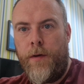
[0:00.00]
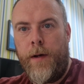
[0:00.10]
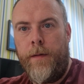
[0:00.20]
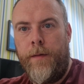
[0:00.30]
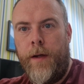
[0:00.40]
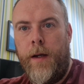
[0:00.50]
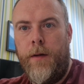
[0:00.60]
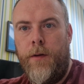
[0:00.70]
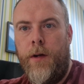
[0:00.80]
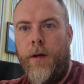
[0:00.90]
3 of the
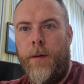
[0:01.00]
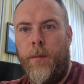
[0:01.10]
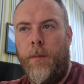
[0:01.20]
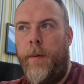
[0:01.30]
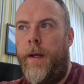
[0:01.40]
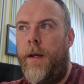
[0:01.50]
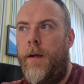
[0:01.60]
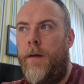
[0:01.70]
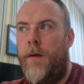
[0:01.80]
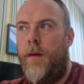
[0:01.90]
journey will be
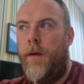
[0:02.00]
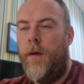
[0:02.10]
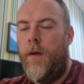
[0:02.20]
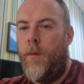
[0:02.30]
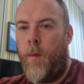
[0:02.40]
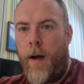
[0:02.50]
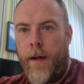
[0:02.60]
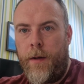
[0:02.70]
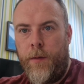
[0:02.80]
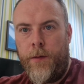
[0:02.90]
what I
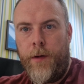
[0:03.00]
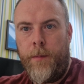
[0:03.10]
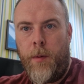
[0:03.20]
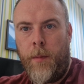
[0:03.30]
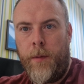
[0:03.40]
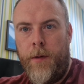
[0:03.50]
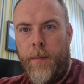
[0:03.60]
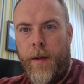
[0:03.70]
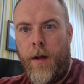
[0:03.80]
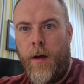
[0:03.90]
consider probably to
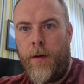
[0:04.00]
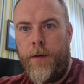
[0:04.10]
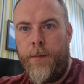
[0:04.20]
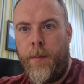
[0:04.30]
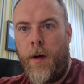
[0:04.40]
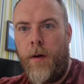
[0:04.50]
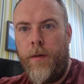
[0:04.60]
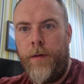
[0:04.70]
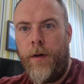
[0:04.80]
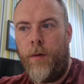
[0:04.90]
be the hardest part
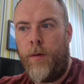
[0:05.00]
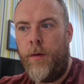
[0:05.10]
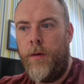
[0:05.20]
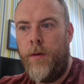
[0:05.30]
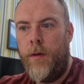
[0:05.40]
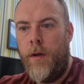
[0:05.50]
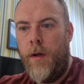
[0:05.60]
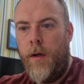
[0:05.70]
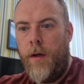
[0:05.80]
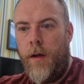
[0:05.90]
of it all.
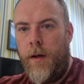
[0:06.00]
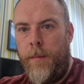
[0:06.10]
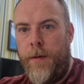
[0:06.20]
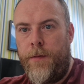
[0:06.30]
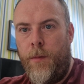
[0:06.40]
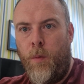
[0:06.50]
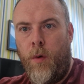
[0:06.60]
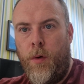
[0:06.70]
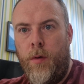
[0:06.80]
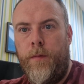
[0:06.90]
It's the
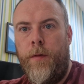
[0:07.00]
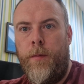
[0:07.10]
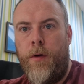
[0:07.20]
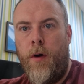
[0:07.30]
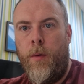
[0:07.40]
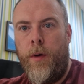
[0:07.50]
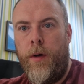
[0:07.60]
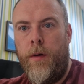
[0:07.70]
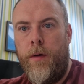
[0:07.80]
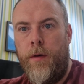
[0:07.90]
walk up from Crowden